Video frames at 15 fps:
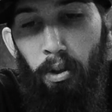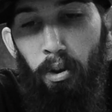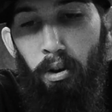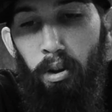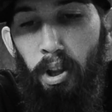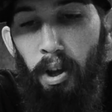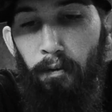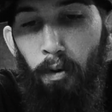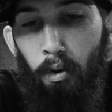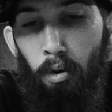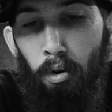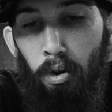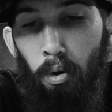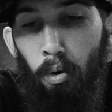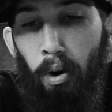either
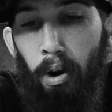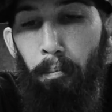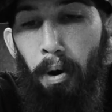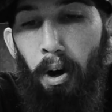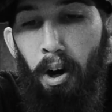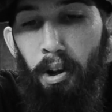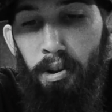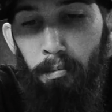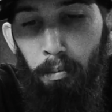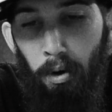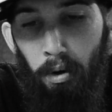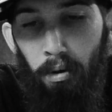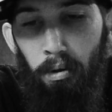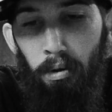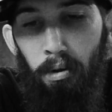difficult or
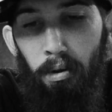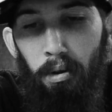impossible.